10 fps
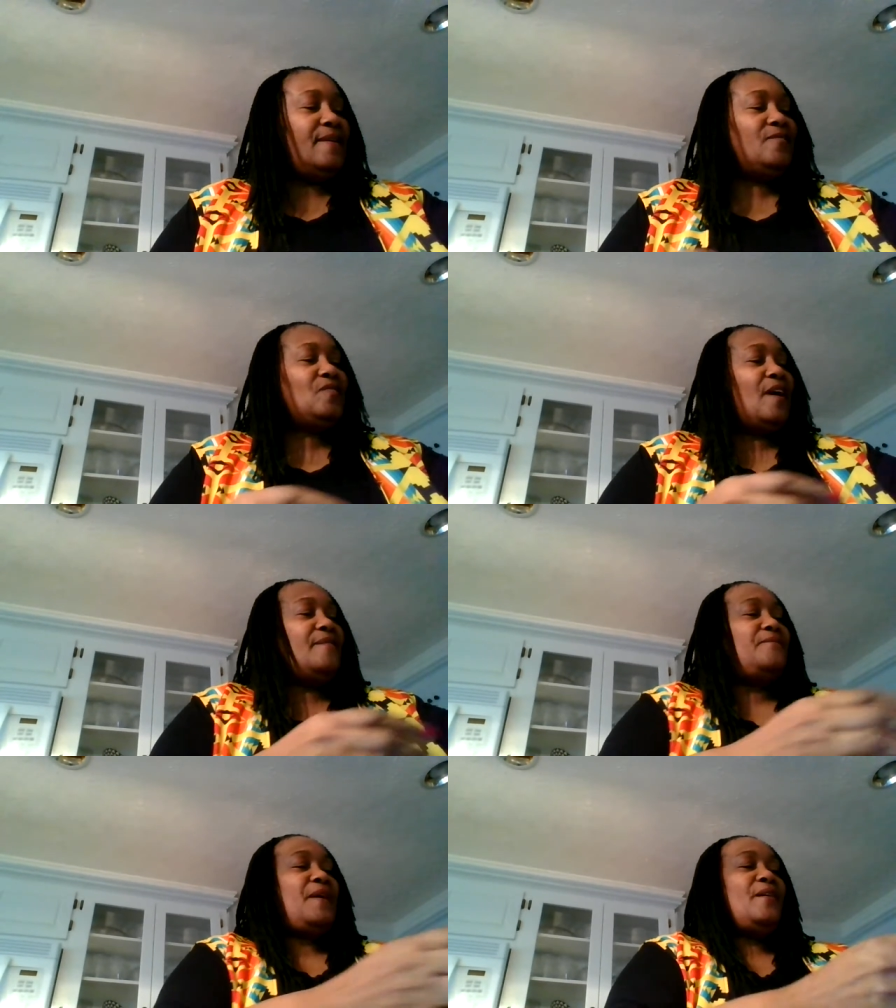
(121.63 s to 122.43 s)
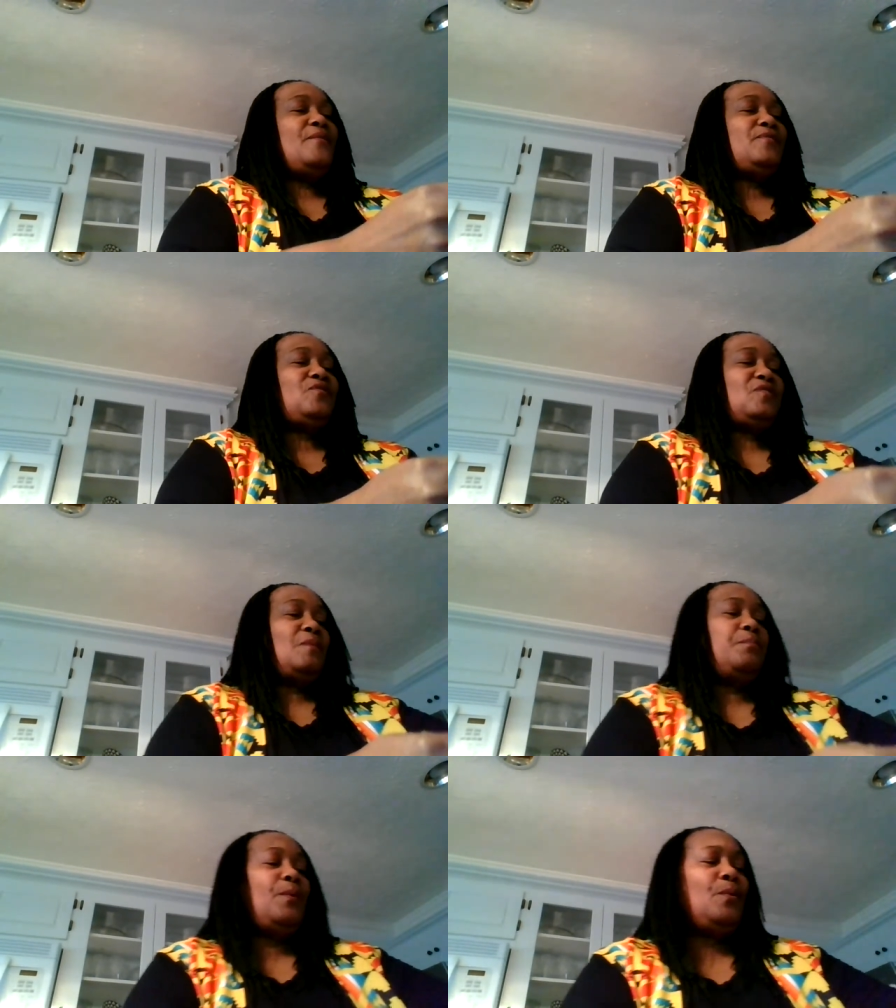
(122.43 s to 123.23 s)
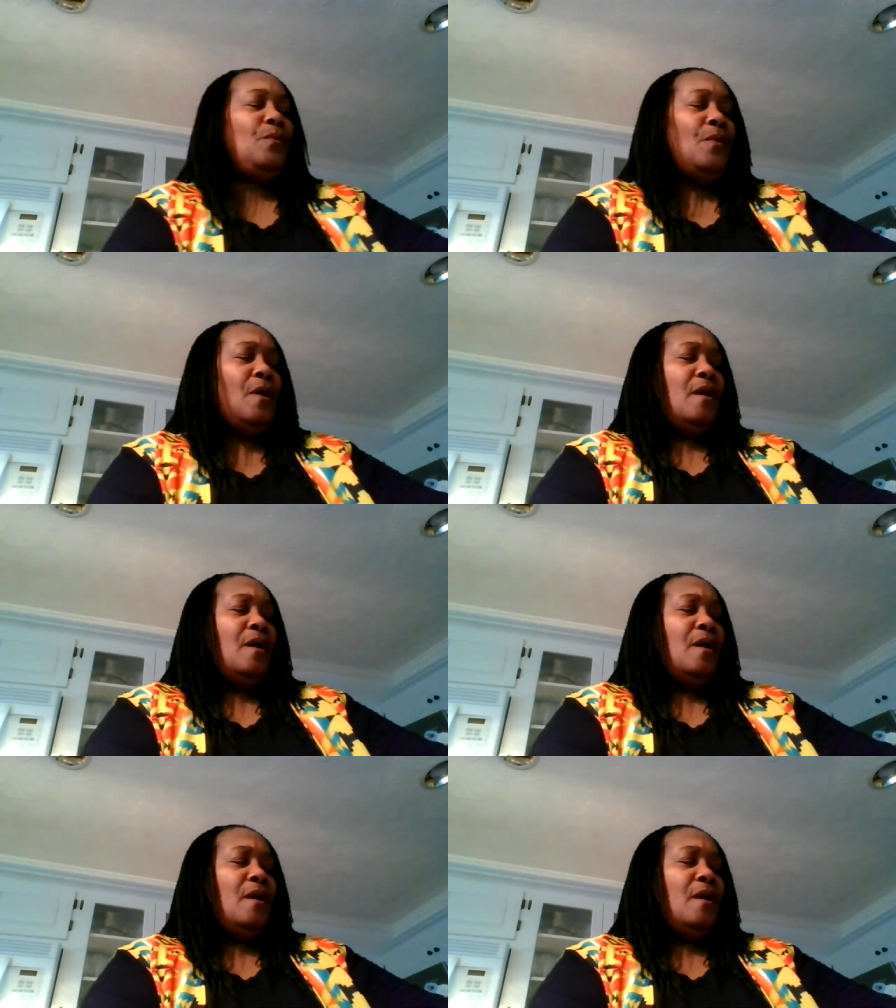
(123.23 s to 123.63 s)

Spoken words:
it's a very simple